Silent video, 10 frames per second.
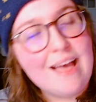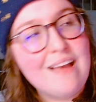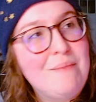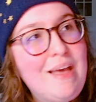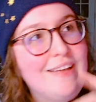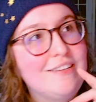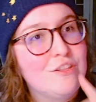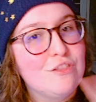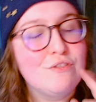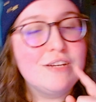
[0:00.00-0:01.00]
I'm at
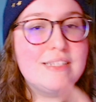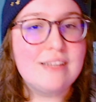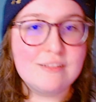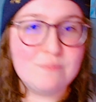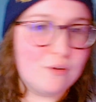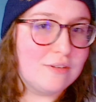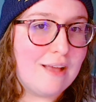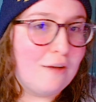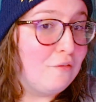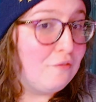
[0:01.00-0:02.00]
36 books
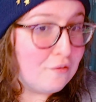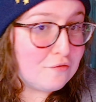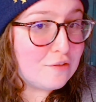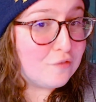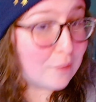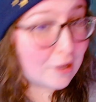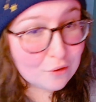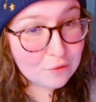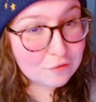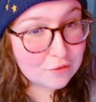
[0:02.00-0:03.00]
out of 50 for my
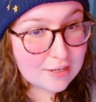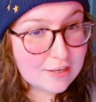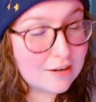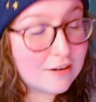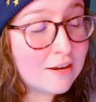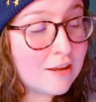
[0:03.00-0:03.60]
goal for the year.